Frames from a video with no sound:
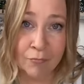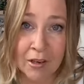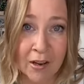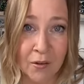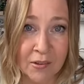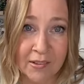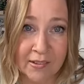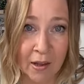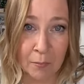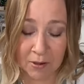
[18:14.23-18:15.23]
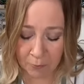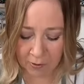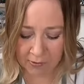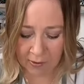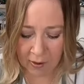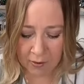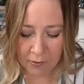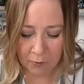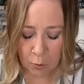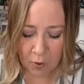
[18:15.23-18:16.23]
You know, it's the same difference.
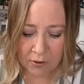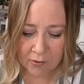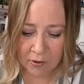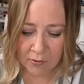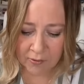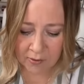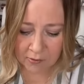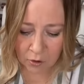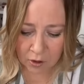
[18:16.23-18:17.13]
So if you wanted to use this,